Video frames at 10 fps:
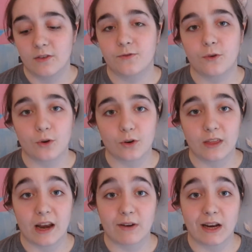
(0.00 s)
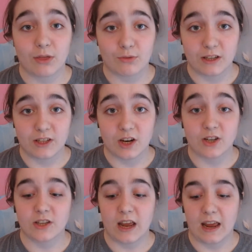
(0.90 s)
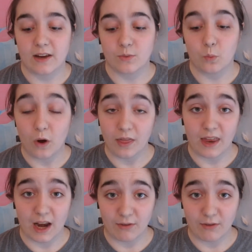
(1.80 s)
4 that I rated 3 stars, and 1 that I